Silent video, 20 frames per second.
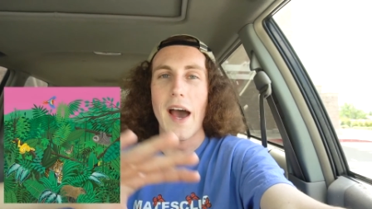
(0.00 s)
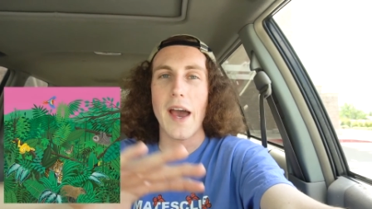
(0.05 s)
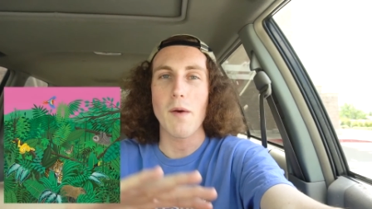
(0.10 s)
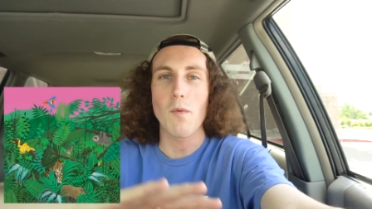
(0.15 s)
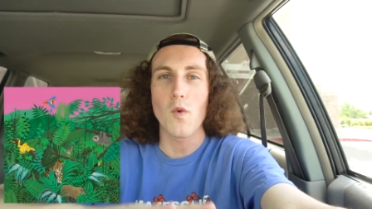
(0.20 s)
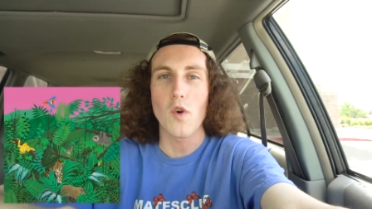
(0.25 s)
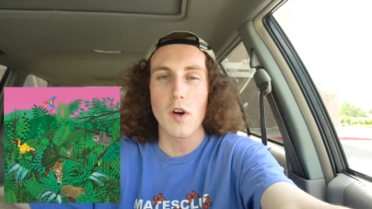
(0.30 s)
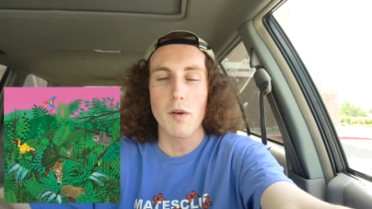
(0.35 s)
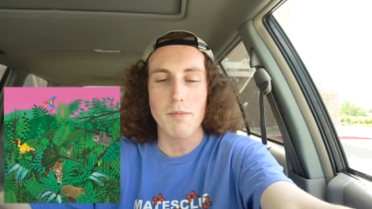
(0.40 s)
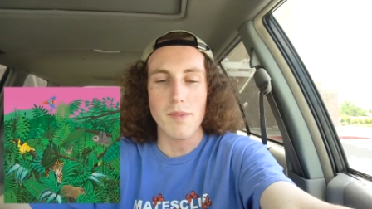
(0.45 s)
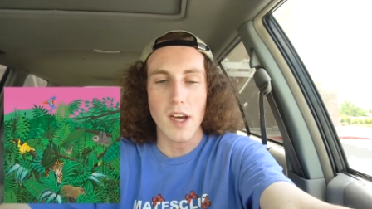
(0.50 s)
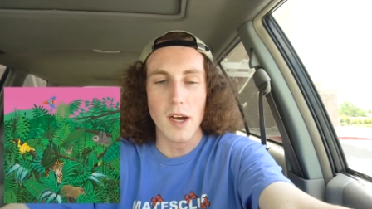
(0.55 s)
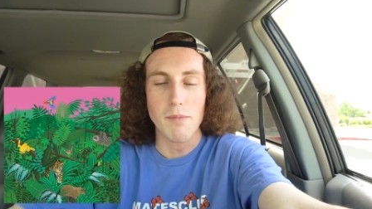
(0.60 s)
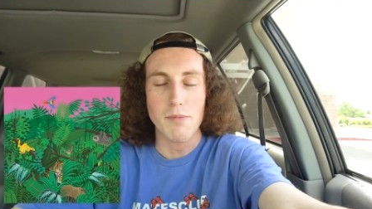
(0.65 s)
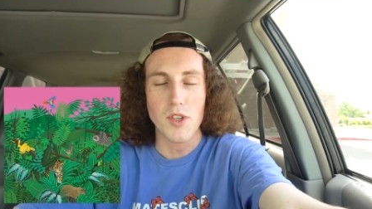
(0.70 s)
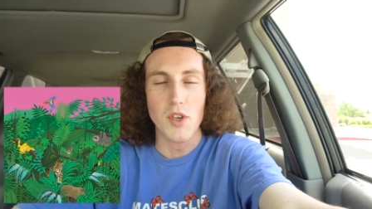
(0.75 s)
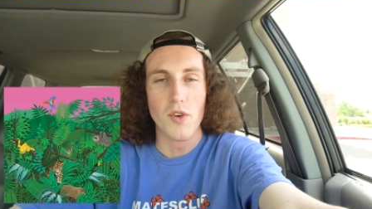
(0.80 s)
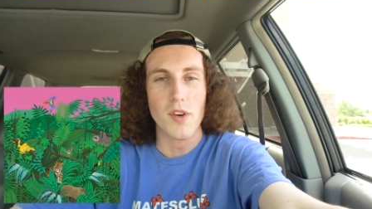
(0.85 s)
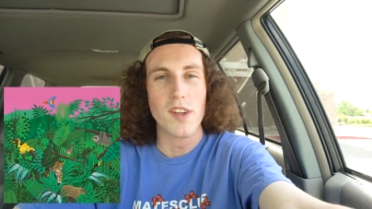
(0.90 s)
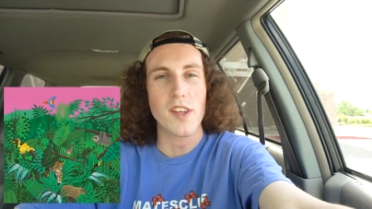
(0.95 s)
I warmed
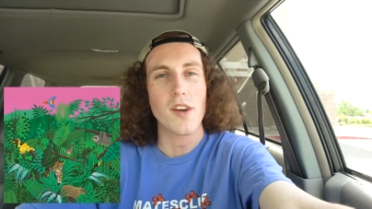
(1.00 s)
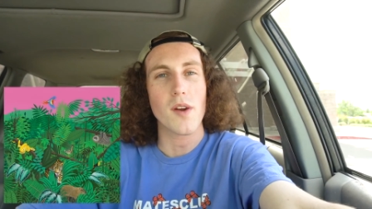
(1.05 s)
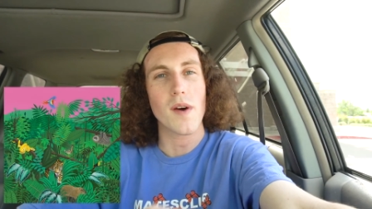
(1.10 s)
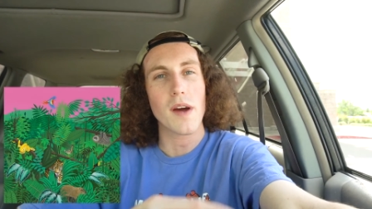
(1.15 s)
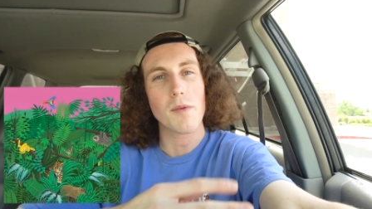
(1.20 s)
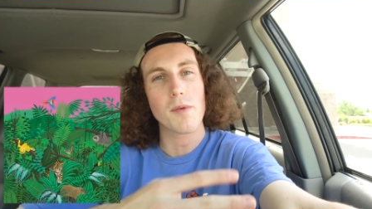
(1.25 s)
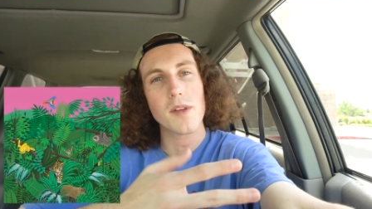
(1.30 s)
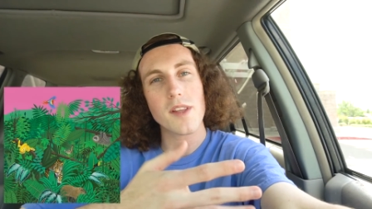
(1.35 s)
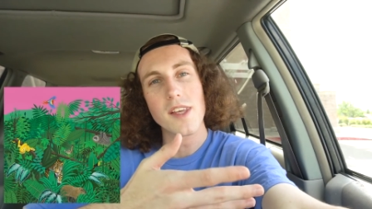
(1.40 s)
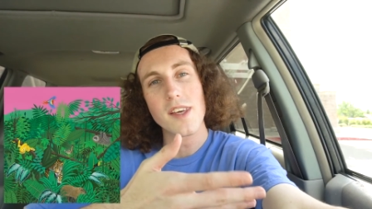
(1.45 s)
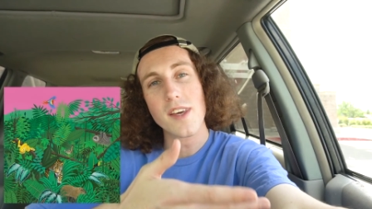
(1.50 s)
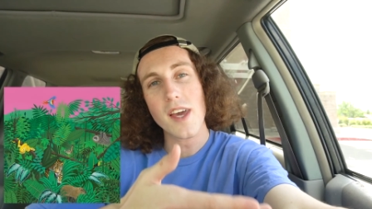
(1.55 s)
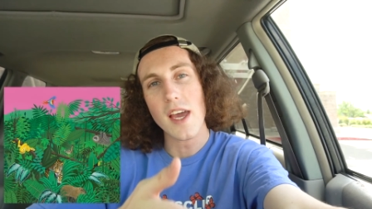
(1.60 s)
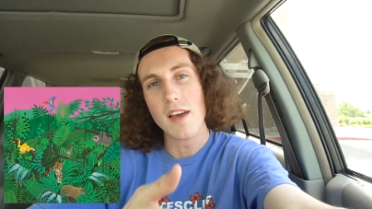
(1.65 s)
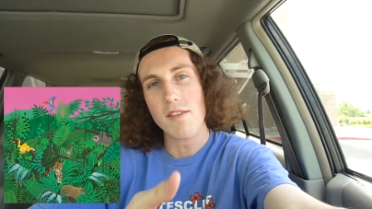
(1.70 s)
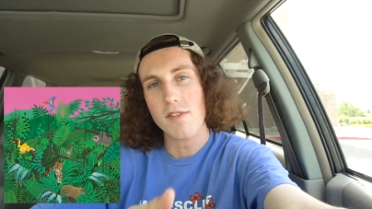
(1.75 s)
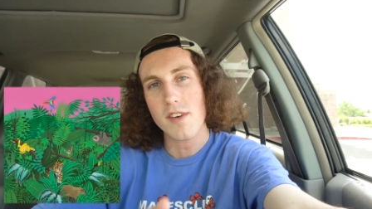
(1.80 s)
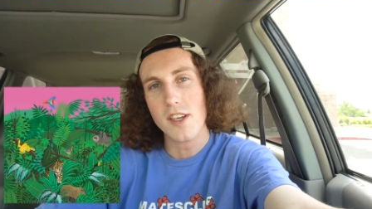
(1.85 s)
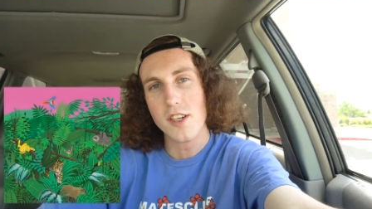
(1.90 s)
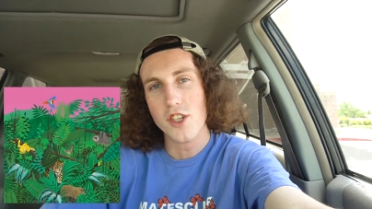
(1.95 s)
up to it. You know, I really
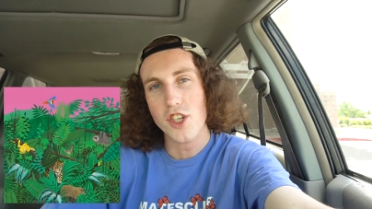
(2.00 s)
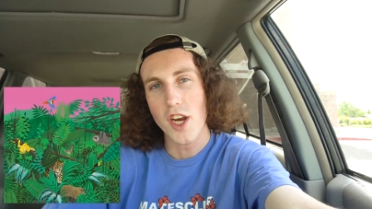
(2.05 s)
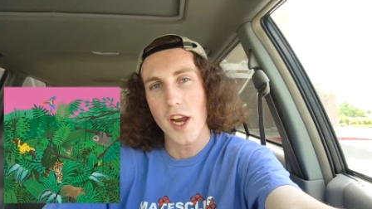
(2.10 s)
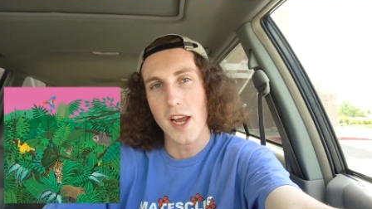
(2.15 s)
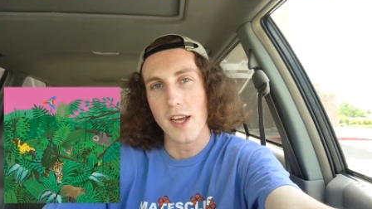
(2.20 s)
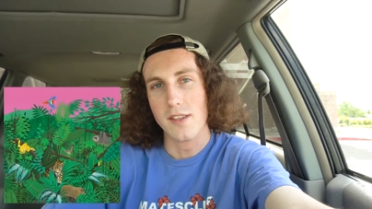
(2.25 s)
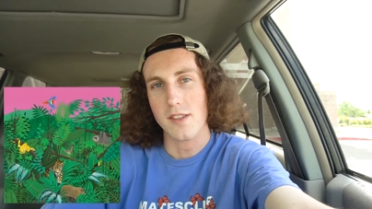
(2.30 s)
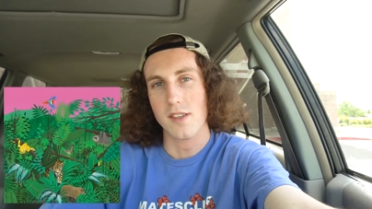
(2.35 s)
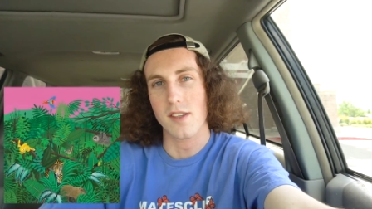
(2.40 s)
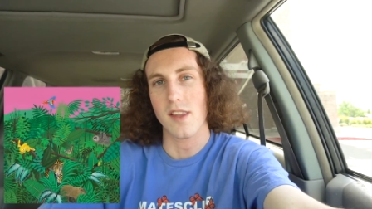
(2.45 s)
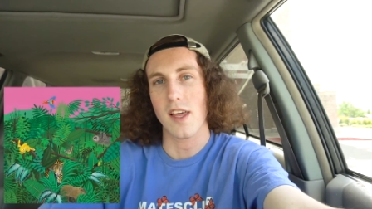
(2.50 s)
gave it a chance,